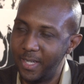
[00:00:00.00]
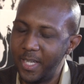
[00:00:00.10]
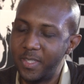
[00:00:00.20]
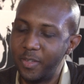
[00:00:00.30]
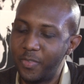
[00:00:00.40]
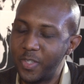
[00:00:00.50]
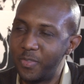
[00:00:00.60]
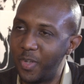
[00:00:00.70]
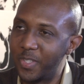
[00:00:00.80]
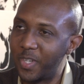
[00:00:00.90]
It
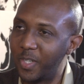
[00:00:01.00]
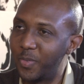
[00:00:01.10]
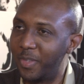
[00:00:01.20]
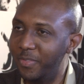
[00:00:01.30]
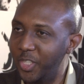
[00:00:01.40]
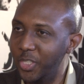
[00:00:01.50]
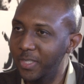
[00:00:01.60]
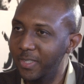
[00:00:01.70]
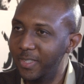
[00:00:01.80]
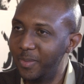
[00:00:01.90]
first of all starts with a vision,
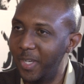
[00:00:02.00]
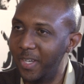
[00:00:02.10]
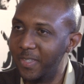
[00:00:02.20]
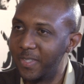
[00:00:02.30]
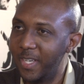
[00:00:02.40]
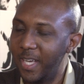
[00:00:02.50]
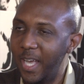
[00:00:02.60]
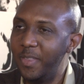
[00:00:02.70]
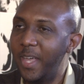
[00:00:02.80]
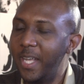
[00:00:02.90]
to be honest.
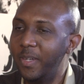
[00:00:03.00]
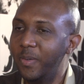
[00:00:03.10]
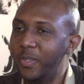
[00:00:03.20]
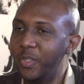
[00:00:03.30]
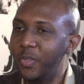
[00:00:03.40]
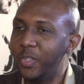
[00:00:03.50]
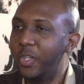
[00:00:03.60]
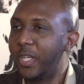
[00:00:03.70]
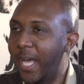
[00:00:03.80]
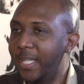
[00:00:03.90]
And then you
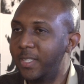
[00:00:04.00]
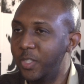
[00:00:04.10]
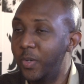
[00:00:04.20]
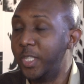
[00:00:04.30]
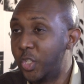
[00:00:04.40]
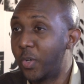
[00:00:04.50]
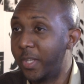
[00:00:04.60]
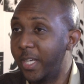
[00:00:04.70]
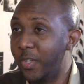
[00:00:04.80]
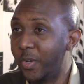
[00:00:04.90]

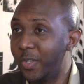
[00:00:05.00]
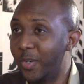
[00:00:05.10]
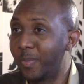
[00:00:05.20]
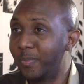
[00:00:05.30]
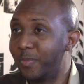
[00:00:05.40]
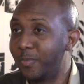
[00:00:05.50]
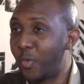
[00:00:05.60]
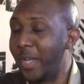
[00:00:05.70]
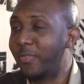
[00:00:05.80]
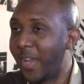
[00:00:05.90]
ensure that you're
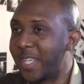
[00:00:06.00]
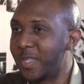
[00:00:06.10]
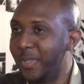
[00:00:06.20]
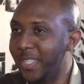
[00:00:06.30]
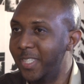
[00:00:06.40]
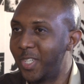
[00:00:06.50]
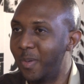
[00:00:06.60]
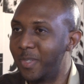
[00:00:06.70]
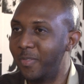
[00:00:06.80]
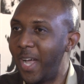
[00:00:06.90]
quite flexible in
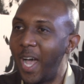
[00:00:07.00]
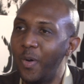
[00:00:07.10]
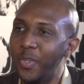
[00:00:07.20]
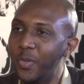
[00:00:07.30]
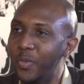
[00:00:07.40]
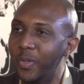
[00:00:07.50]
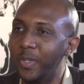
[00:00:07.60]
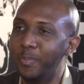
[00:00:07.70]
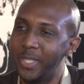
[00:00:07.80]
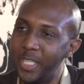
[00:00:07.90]
terms of how you
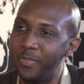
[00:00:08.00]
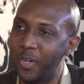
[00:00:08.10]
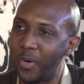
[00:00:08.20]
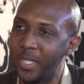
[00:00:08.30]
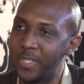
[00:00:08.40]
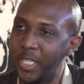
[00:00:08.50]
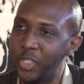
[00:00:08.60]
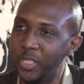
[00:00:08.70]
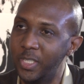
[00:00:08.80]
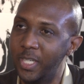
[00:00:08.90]
believe an
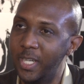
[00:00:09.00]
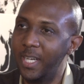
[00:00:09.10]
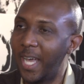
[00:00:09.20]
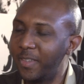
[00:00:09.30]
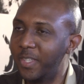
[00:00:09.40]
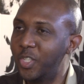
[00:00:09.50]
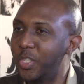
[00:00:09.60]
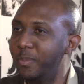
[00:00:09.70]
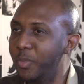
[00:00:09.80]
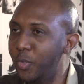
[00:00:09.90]
organization like this
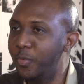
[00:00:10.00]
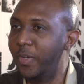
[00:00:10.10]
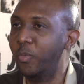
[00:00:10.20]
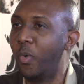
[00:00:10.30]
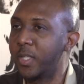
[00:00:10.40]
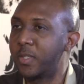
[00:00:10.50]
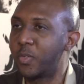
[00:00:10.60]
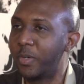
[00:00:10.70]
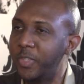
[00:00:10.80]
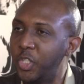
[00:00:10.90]
should move and what
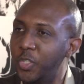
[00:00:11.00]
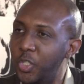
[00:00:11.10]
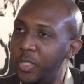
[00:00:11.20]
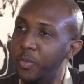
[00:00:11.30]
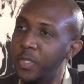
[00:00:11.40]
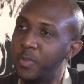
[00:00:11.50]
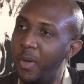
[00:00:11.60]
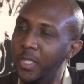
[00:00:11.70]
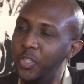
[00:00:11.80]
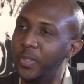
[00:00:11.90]
sort of issues should it
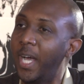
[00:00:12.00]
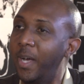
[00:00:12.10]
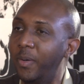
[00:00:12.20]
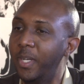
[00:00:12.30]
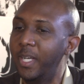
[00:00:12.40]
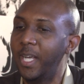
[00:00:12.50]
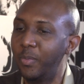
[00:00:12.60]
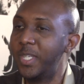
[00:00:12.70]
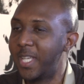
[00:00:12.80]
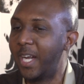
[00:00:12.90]
respond to,
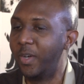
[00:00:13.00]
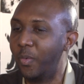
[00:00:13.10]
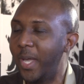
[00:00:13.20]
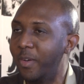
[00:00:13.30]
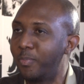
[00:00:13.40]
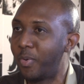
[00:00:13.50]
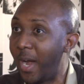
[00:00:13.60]
and we set out a way of